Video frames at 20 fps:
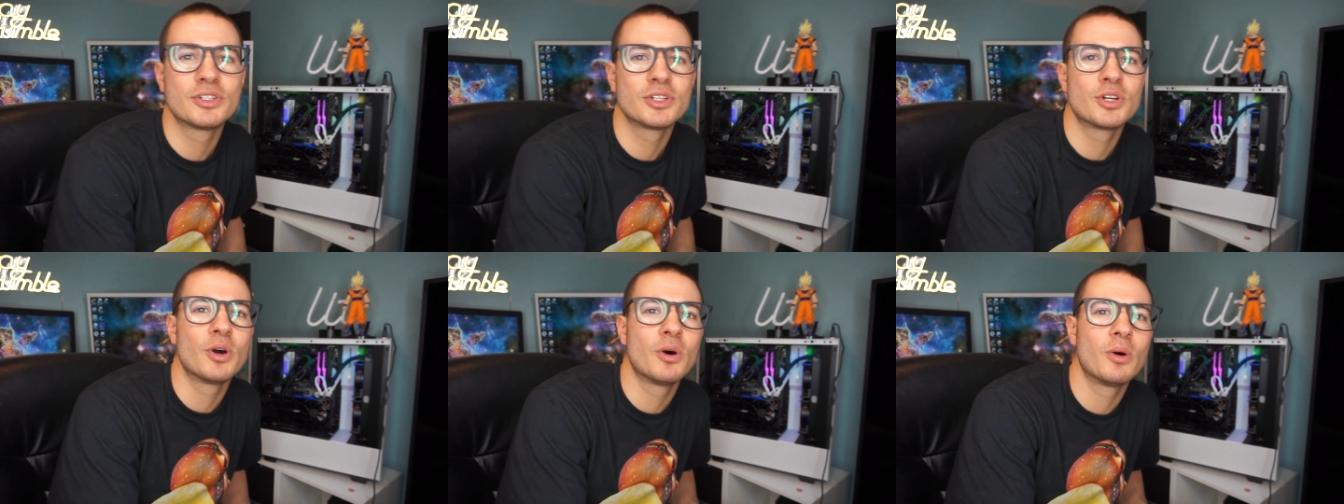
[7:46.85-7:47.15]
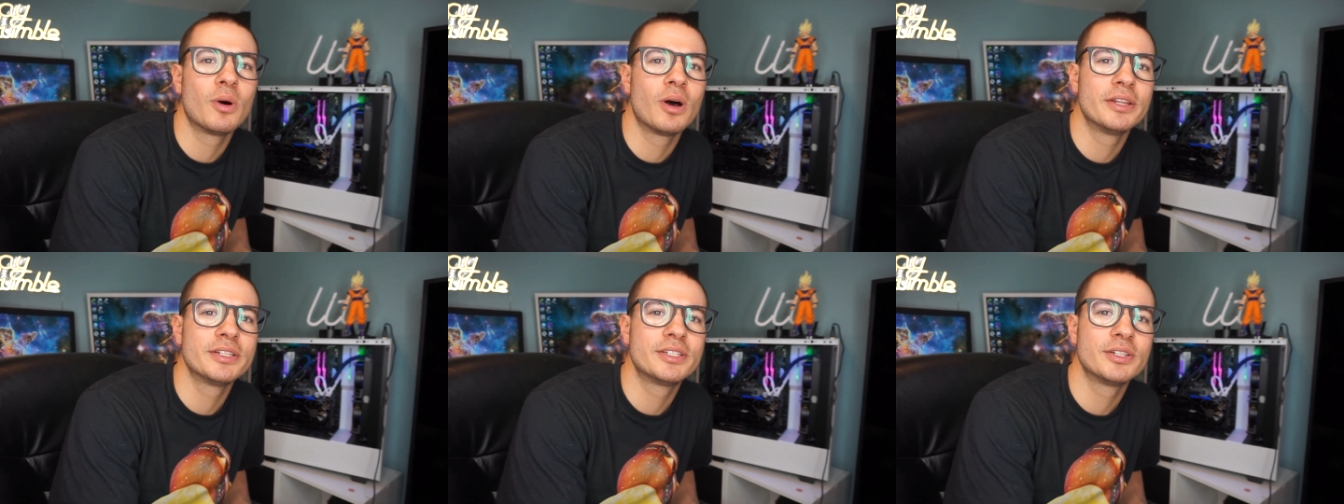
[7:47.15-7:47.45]
to go
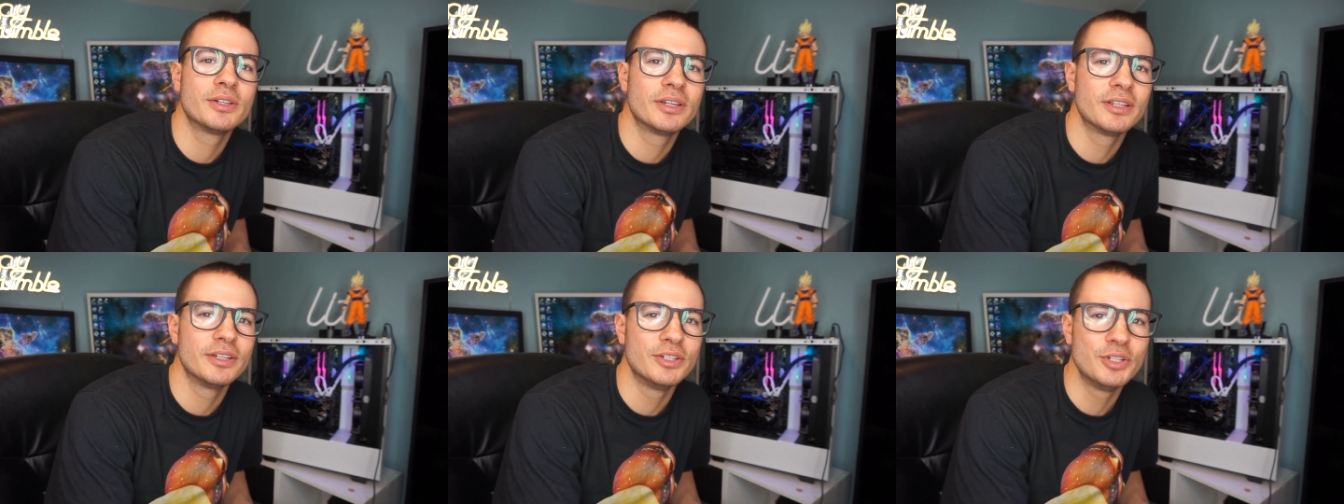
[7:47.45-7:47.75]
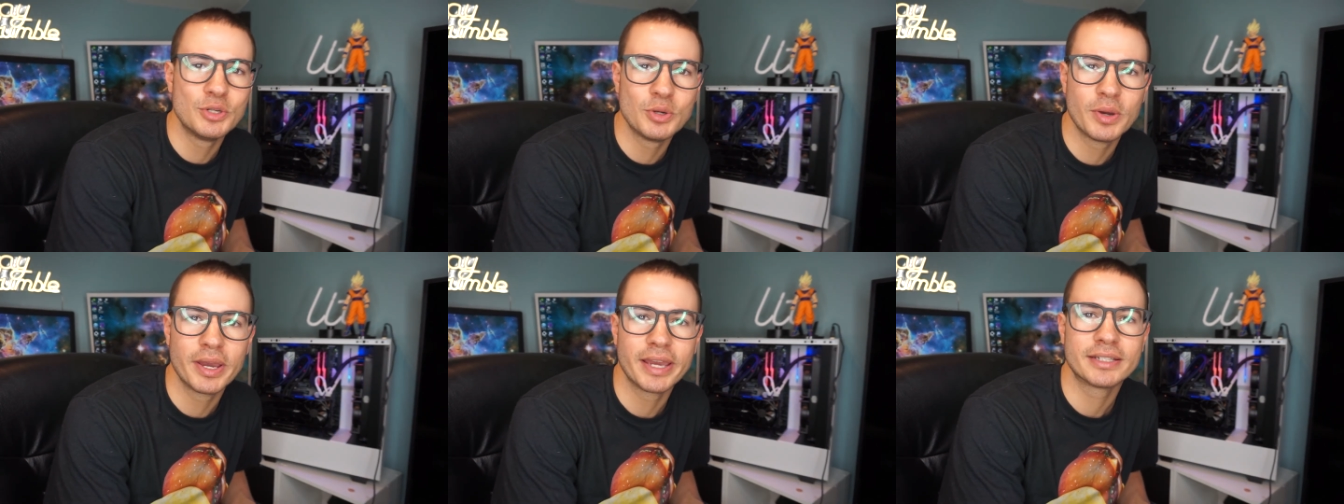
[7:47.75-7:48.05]
onto
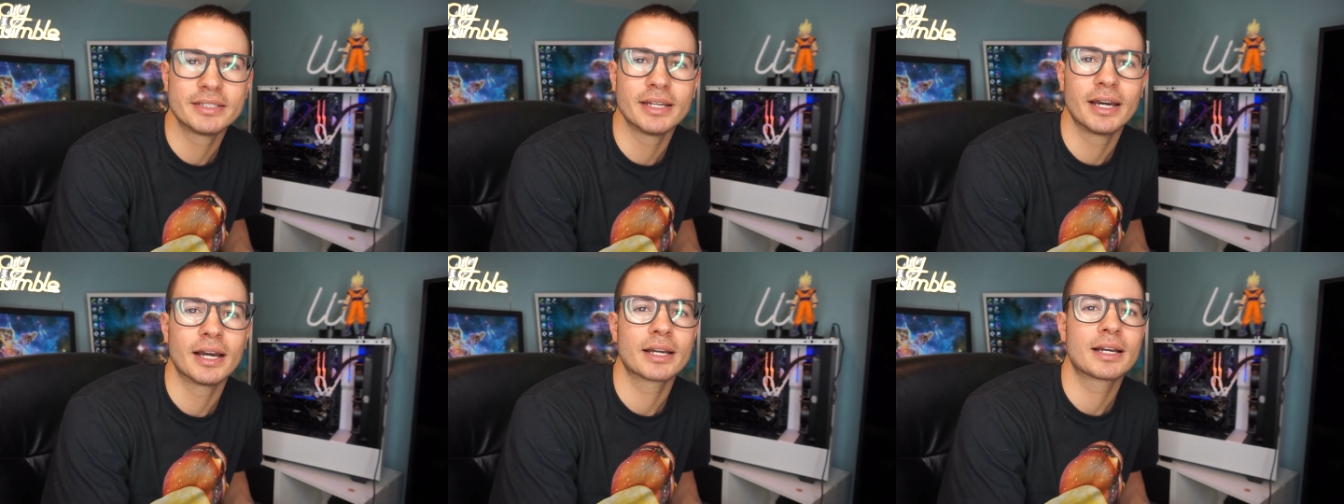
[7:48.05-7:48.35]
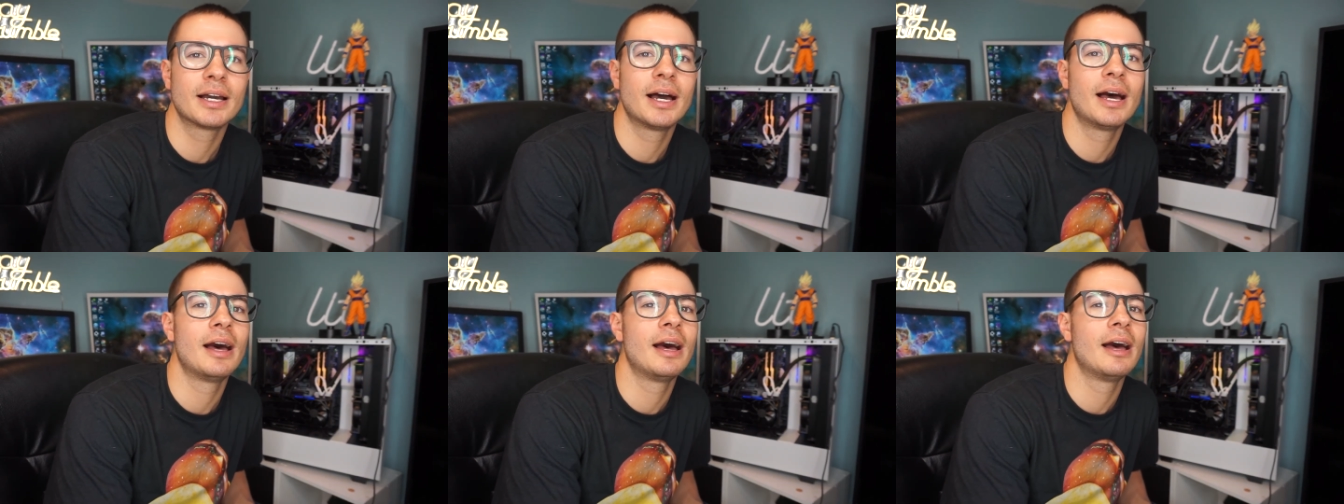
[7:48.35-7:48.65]

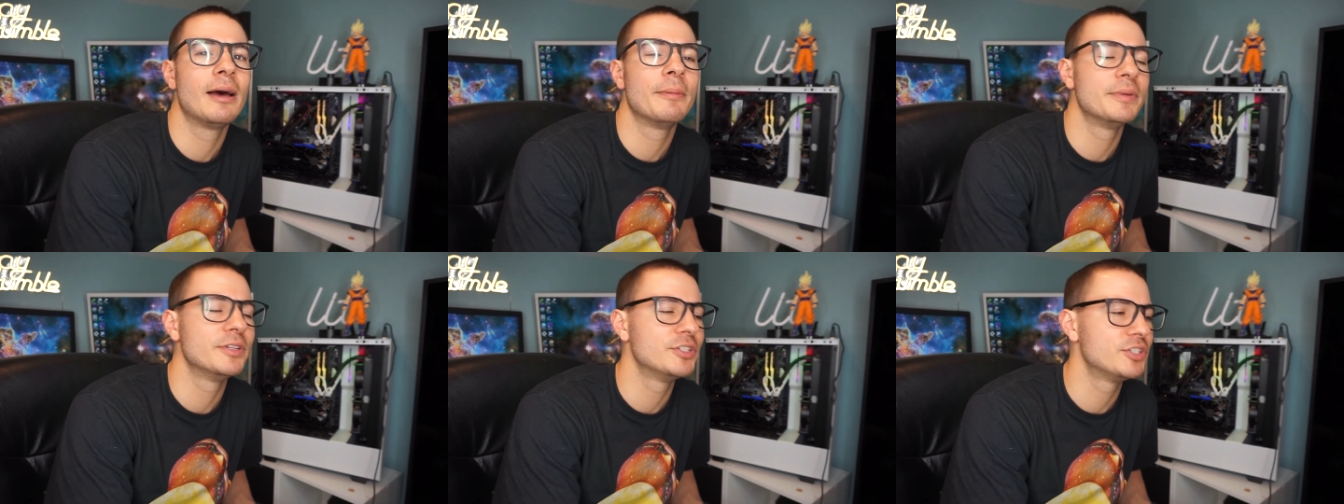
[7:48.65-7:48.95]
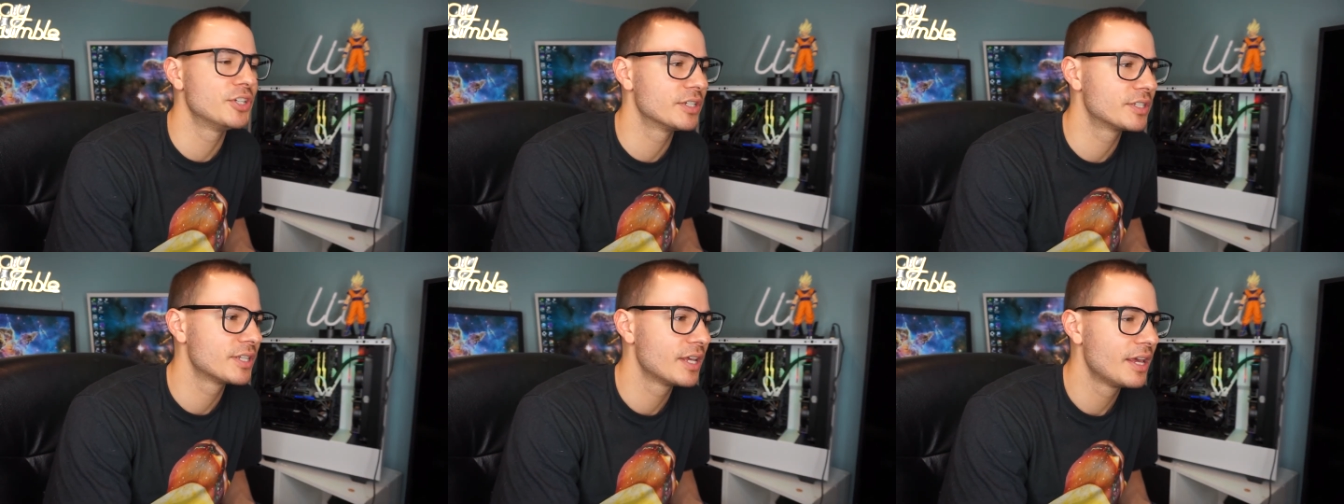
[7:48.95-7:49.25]
newegg.com and
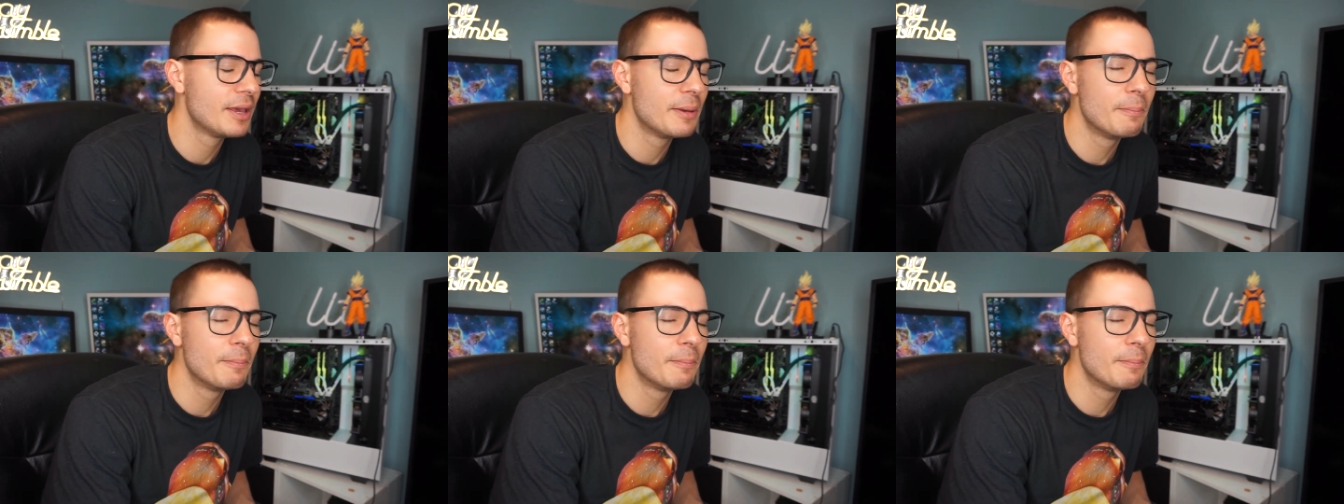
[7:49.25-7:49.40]
just